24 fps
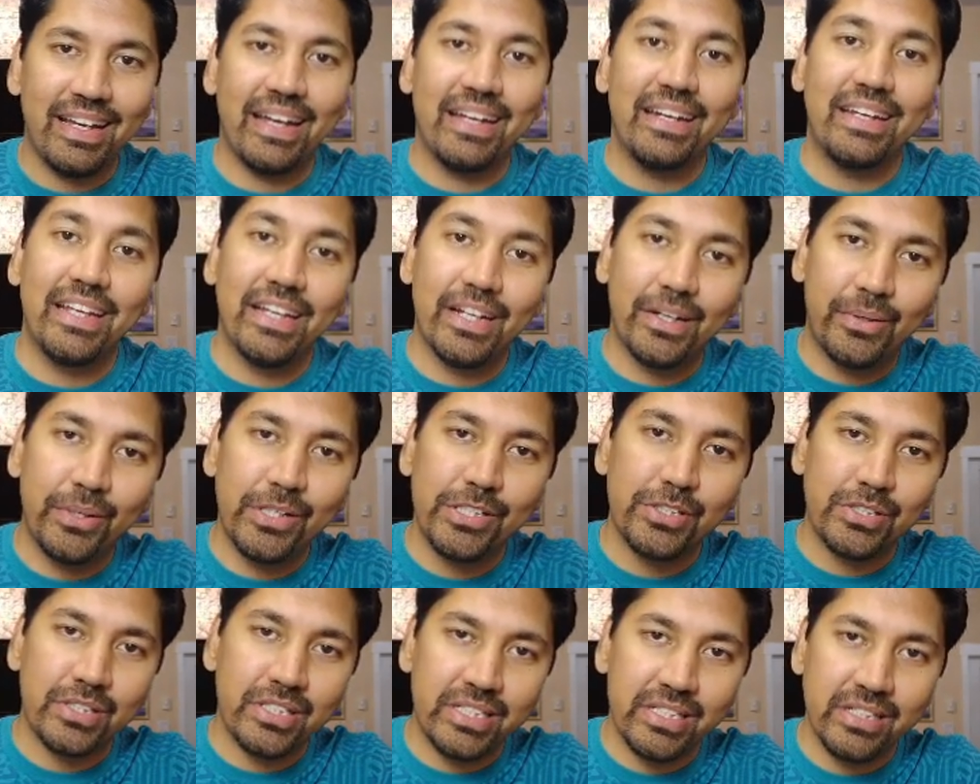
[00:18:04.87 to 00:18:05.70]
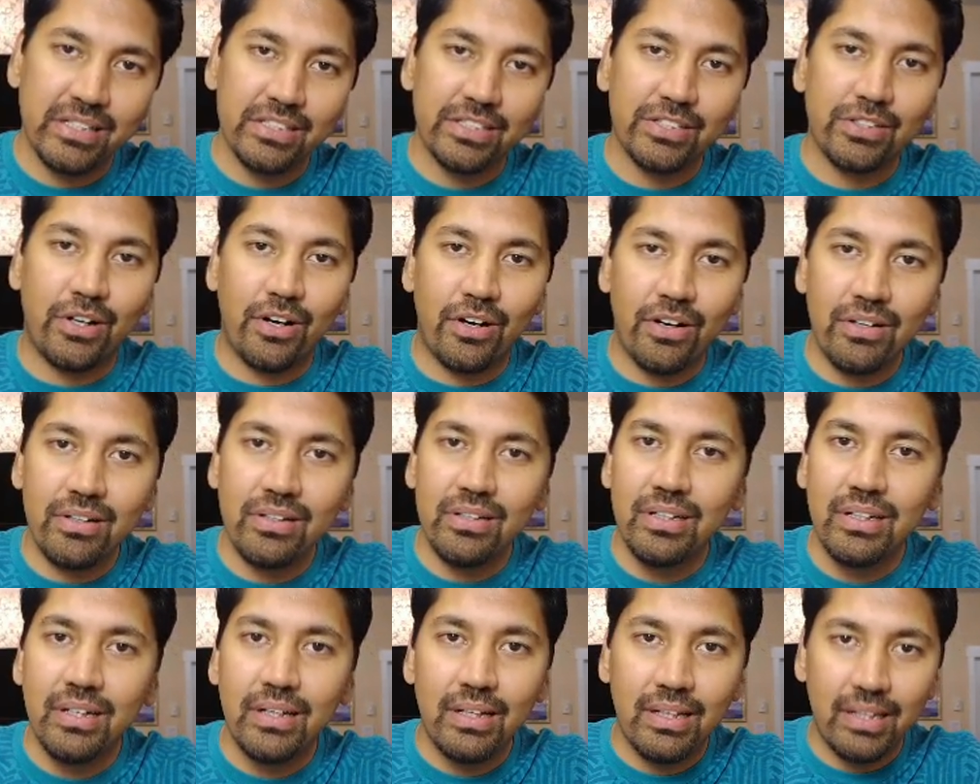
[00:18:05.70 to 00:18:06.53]
and increase your sales on
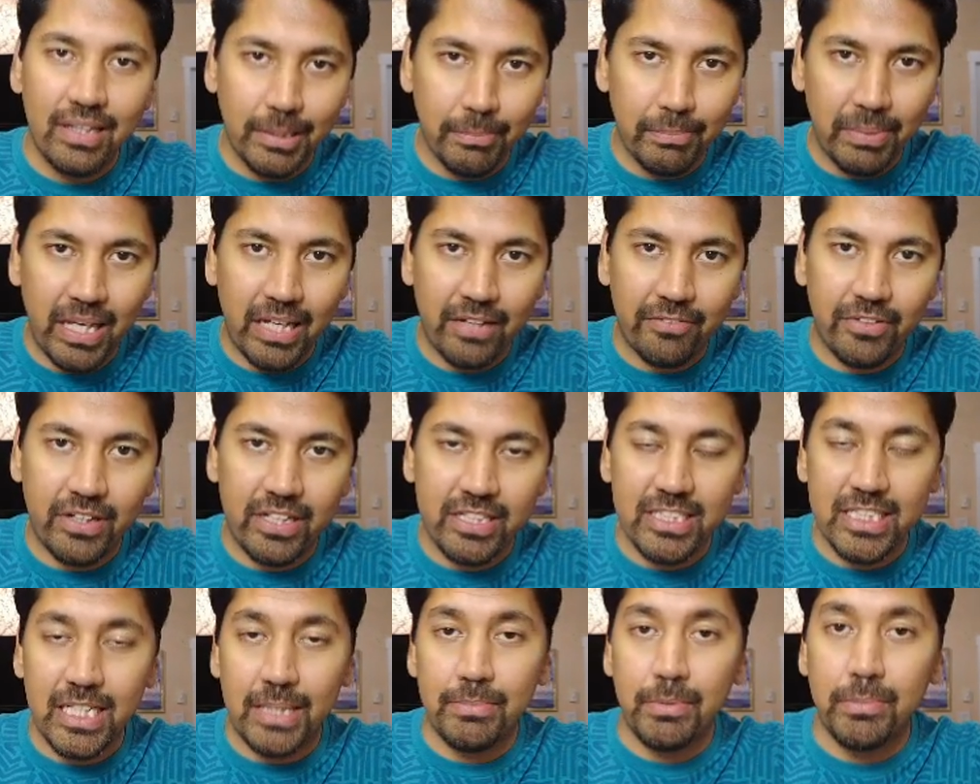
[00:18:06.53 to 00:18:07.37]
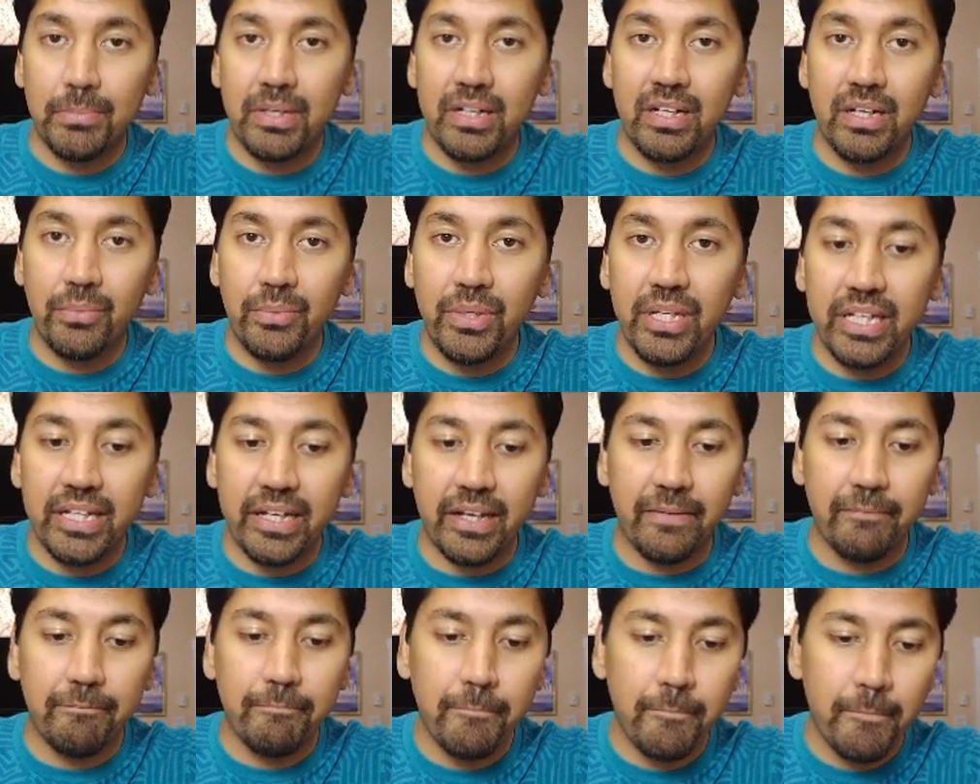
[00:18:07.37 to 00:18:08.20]
the Black Friday Cyber Monday
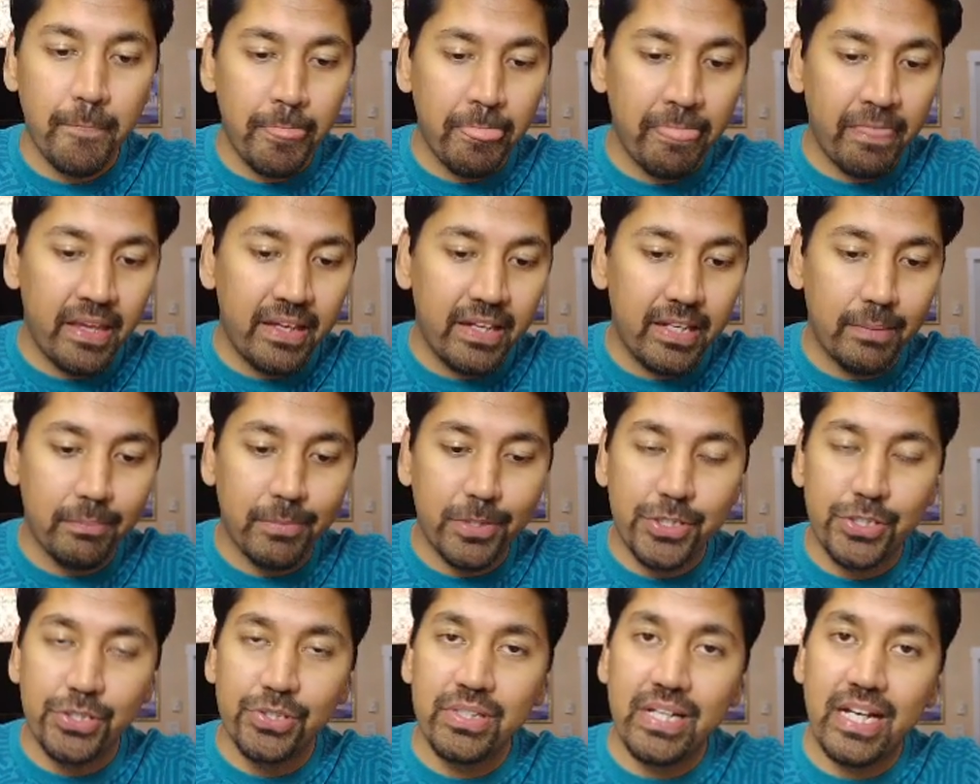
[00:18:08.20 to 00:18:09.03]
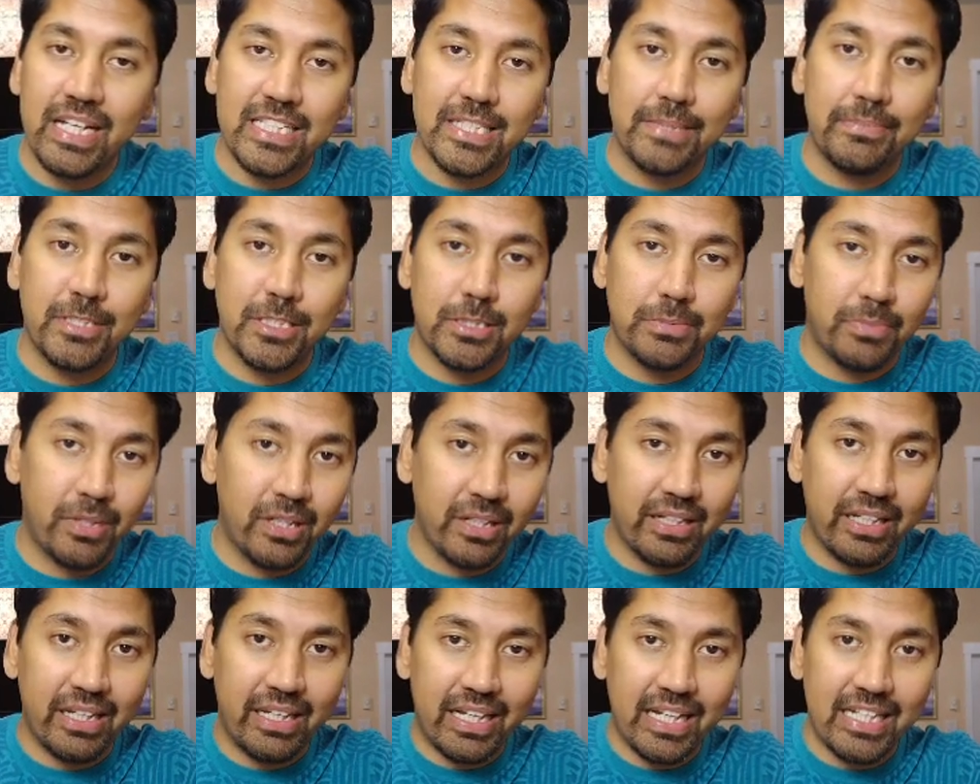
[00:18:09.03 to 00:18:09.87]
weekend. Number two, SMS
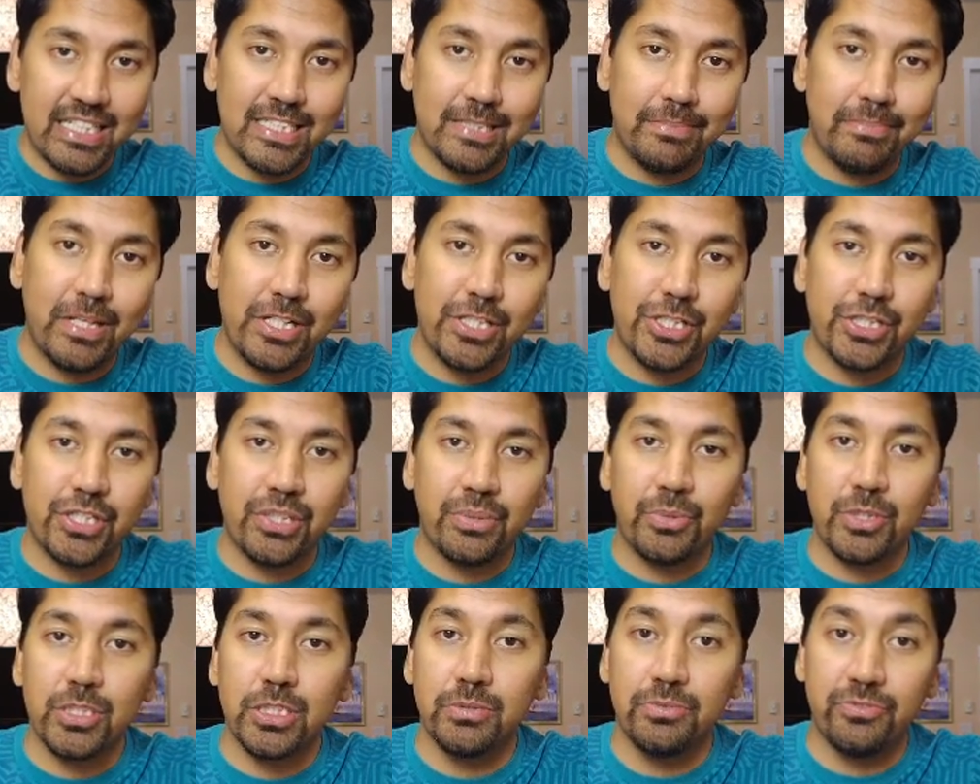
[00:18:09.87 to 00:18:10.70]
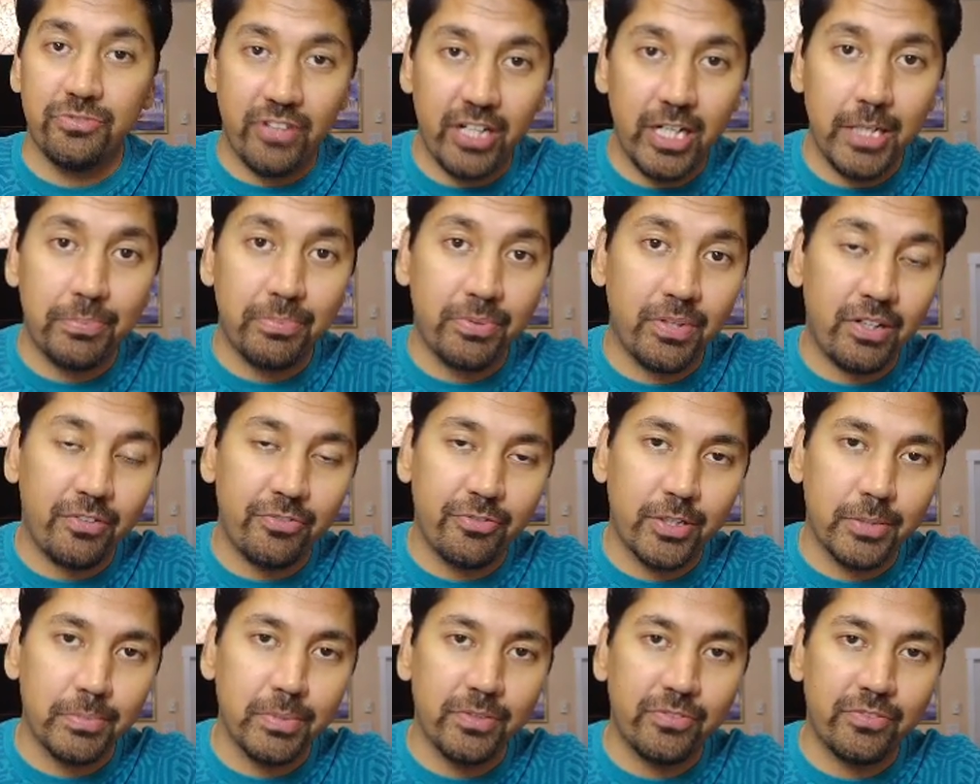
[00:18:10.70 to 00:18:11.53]
marketing, as I mentioned, was very
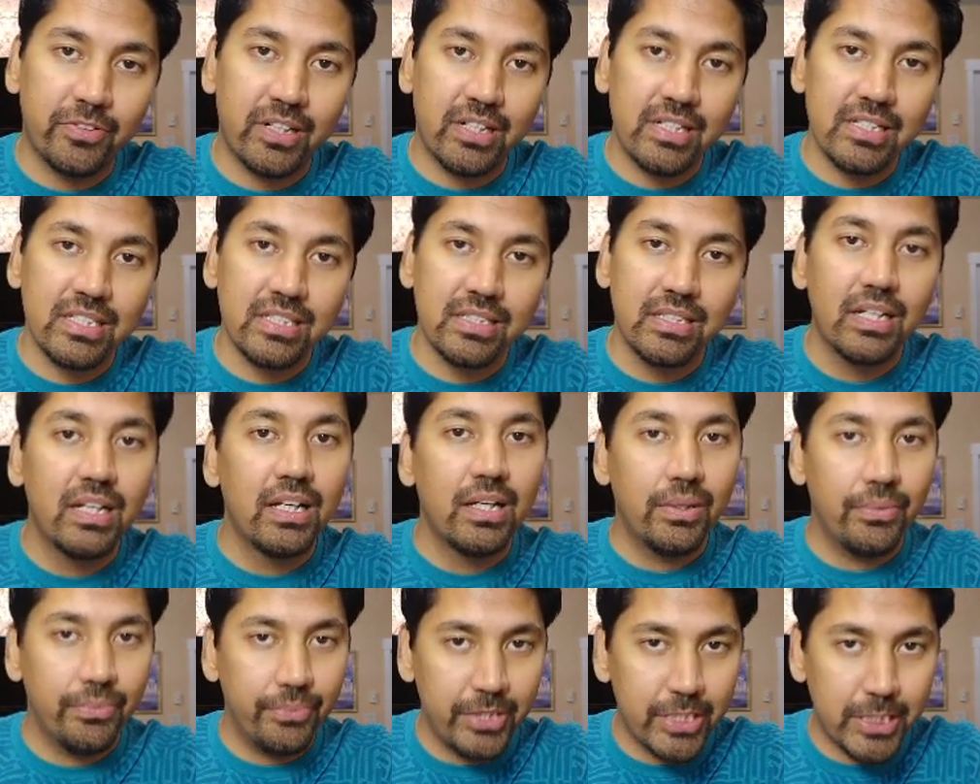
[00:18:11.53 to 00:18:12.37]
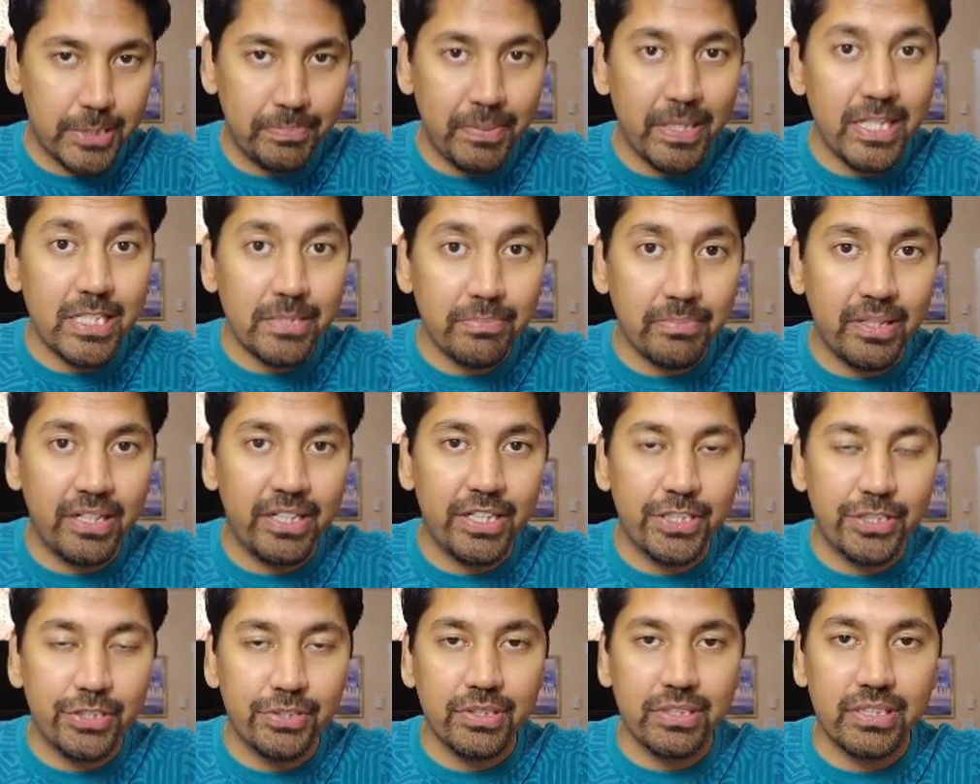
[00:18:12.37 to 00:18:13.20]
profitable for us. We spent money
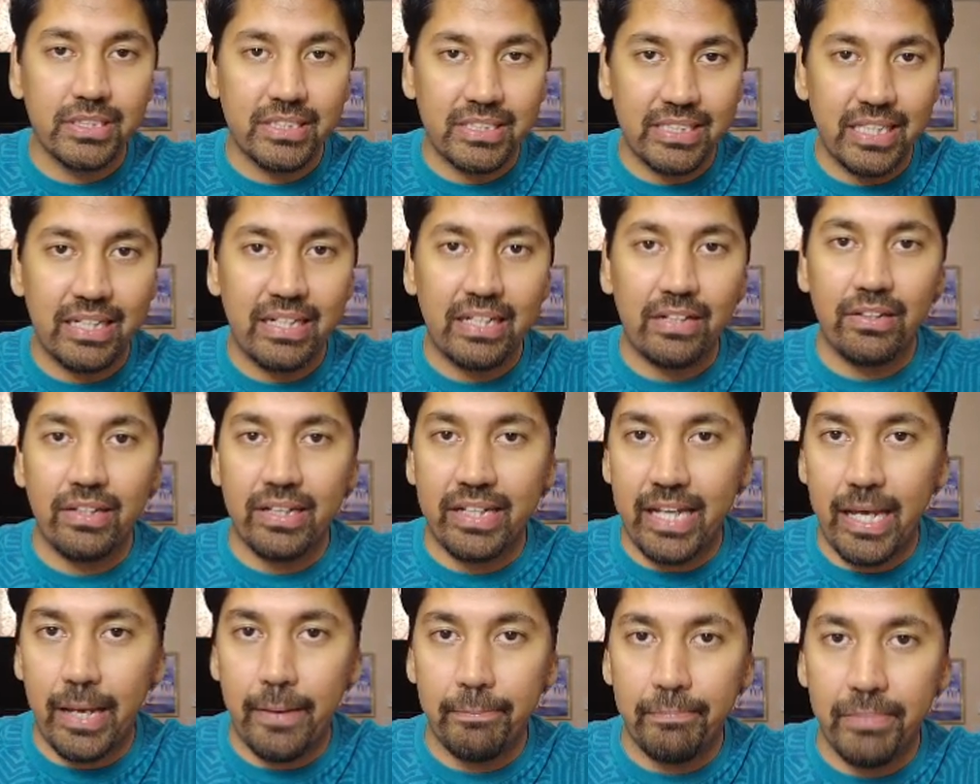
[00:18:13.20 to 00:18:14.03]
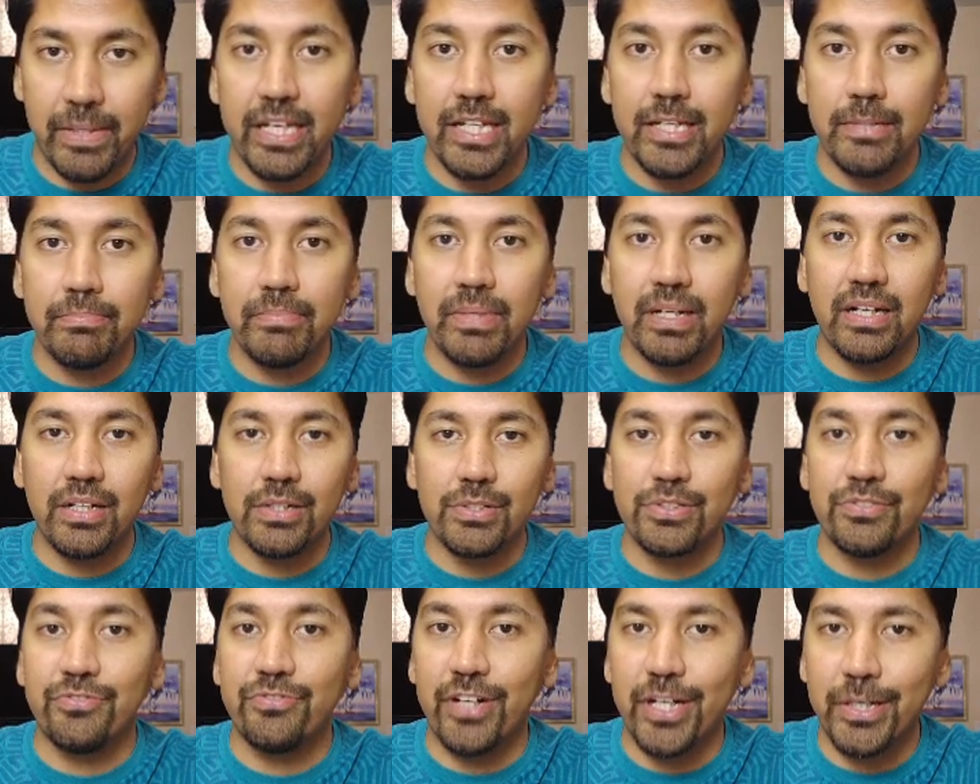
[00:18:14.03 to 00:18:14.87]
to send out the campaign, but it
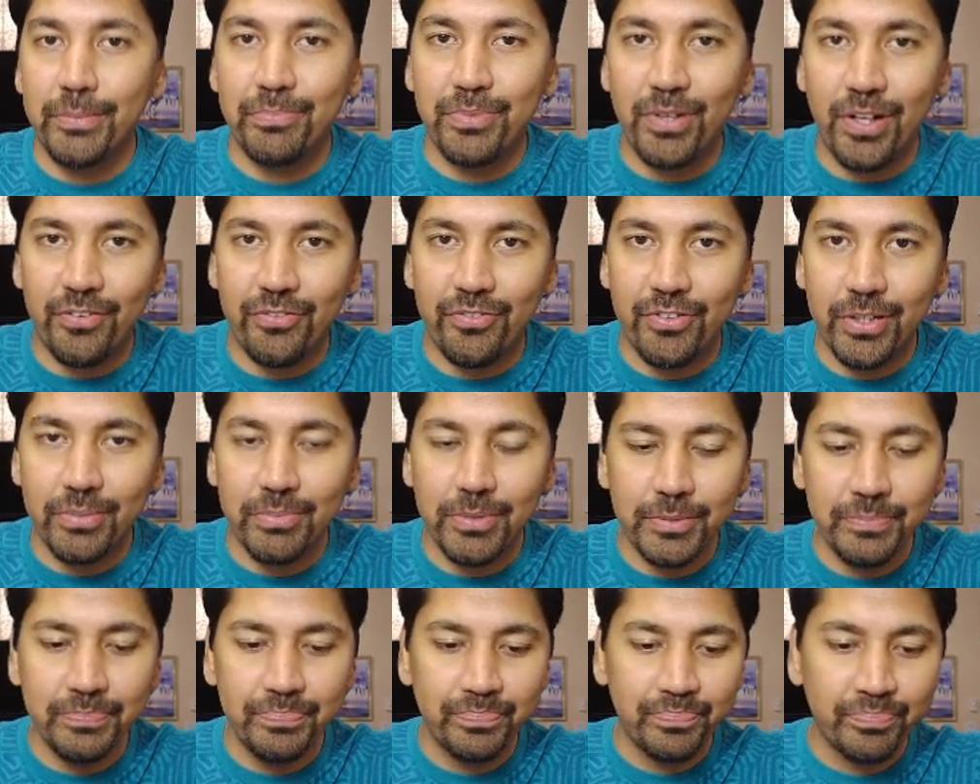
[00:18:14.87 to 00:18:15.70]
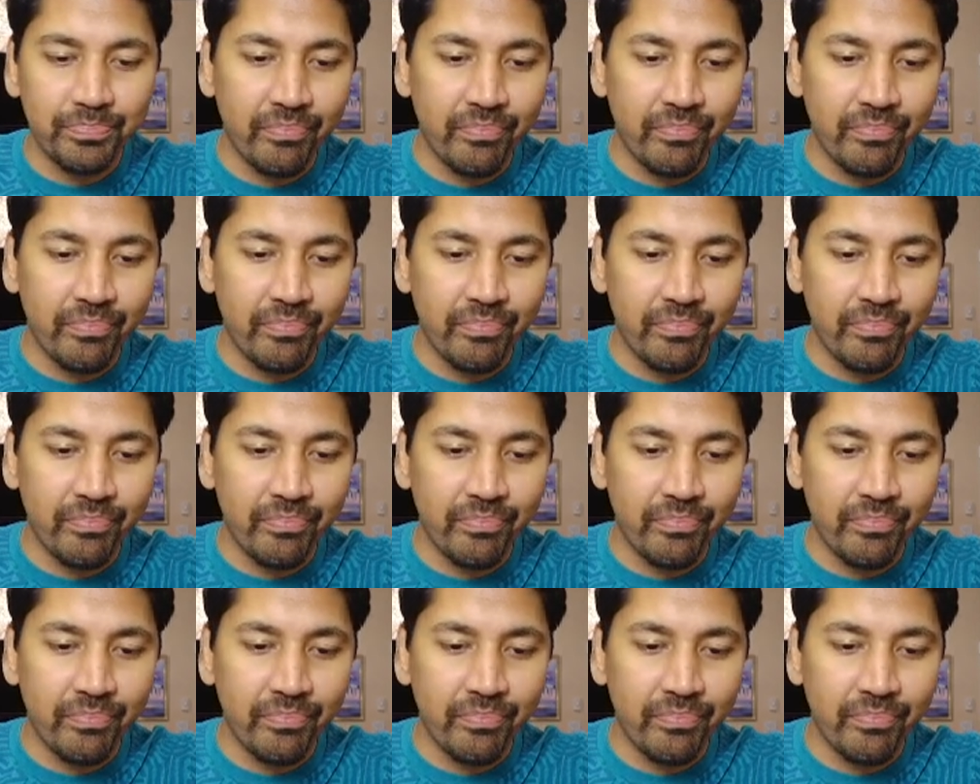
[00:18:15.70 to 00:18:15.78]
was very profitable.